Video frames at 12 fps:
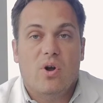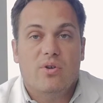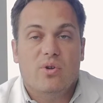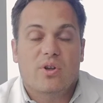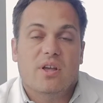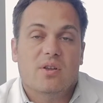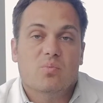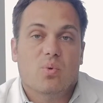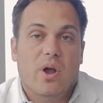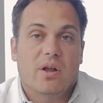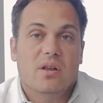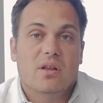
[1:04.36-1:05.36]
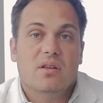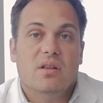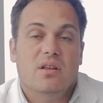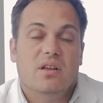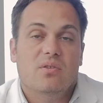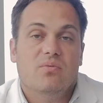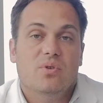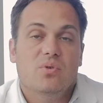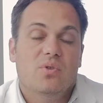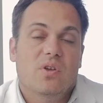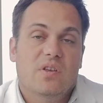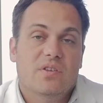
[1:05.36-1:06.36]
why they're not getting pregnant, and then if we
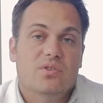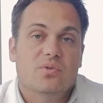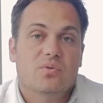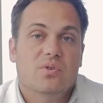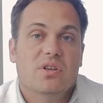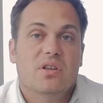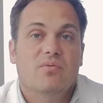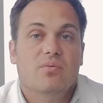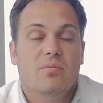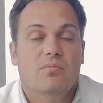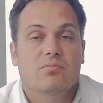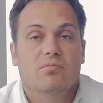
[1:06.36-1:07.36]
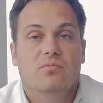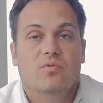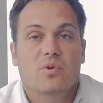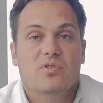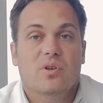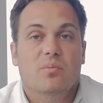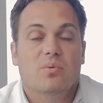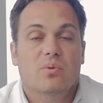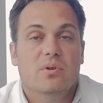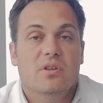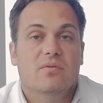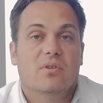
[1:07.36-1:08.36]
do the history, if we, for
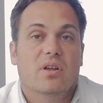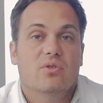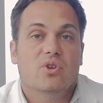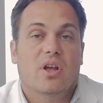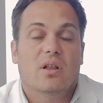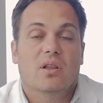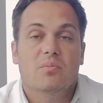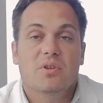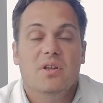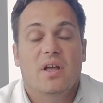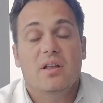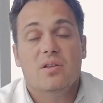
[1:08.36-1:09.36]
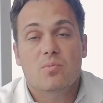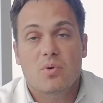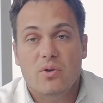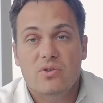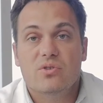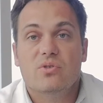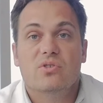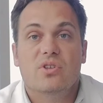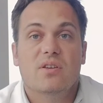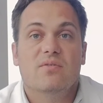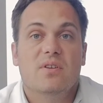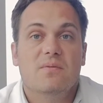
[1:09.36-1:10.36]
example, even can check chlamydia antibodies to
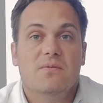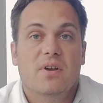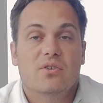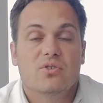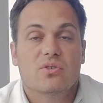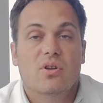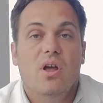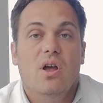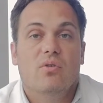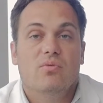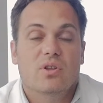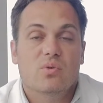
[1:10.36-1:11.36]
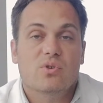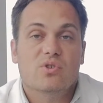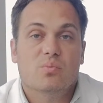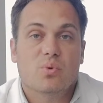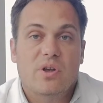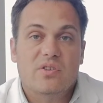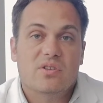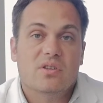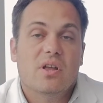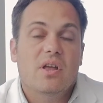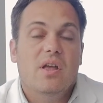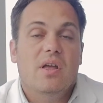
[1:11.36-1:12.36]
see if the infection really was
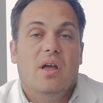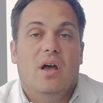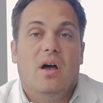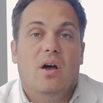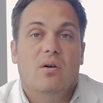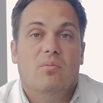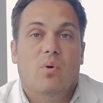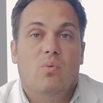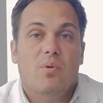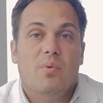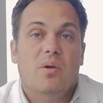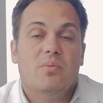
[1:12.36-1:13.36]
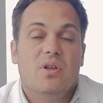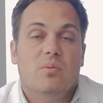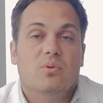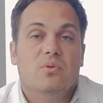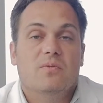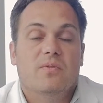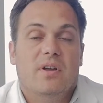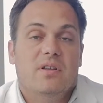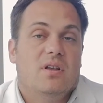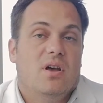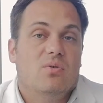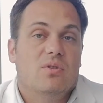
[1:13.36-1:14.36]
present, we might be able to
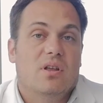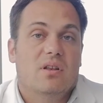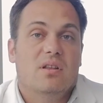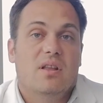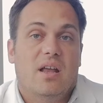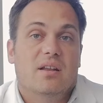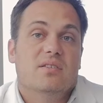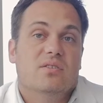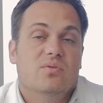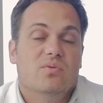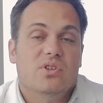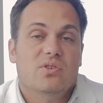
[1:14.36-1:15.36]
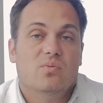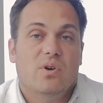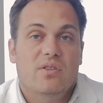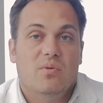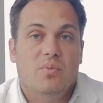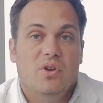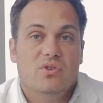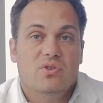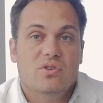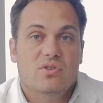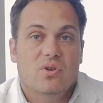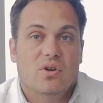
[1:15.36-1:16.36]
find out that that is the reason why the
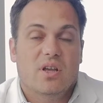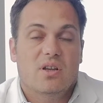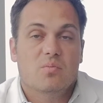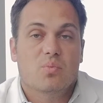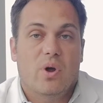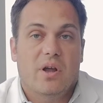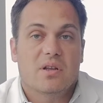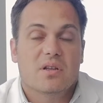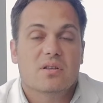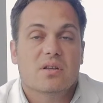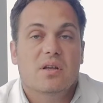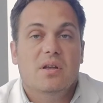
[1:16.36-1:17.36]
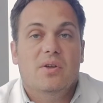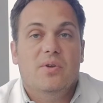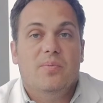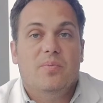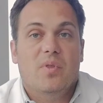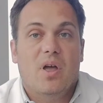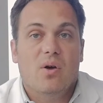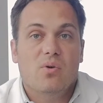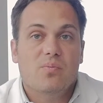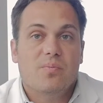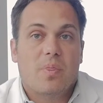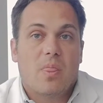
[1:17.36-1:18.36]
patient is not getting pregnant.
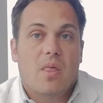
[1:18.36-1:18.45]
Now,